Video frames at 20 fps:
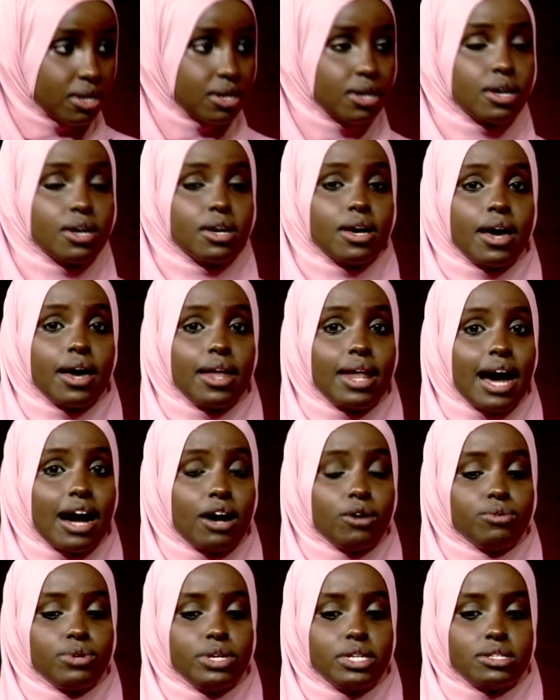Mm. And
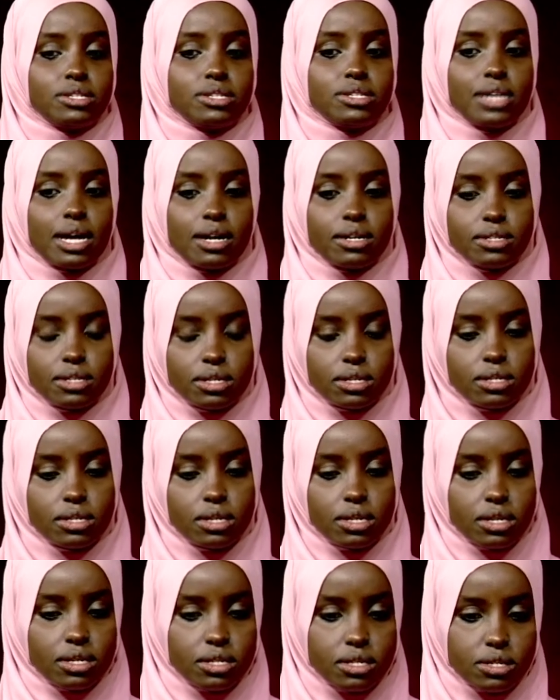how it
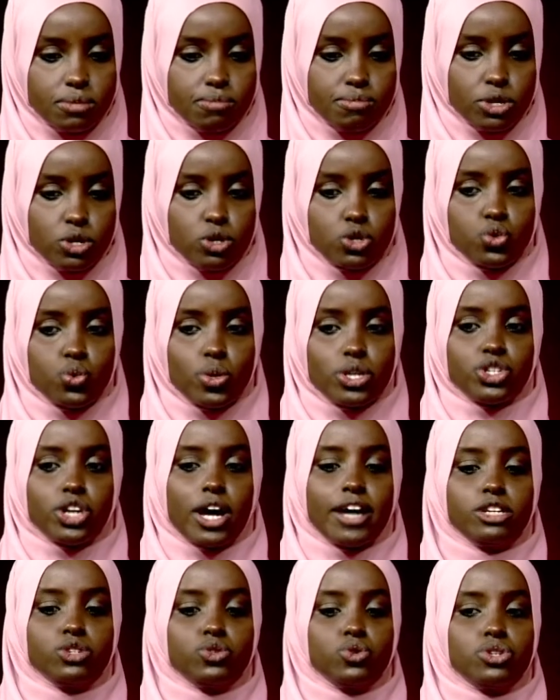started, it's because we're
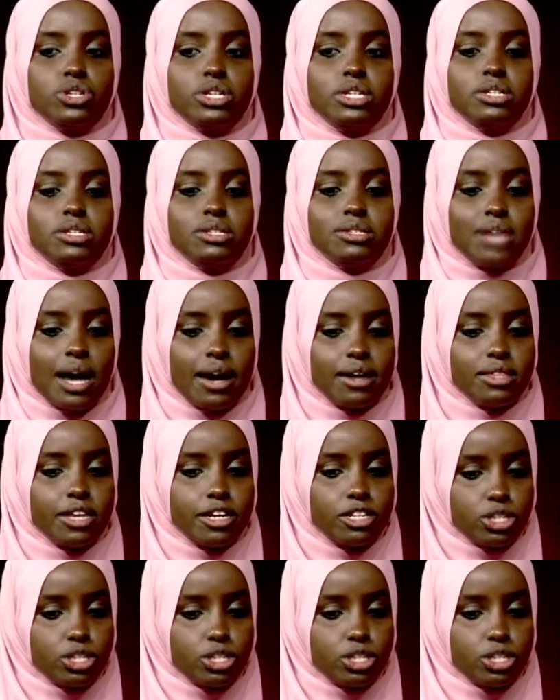trying to redesign the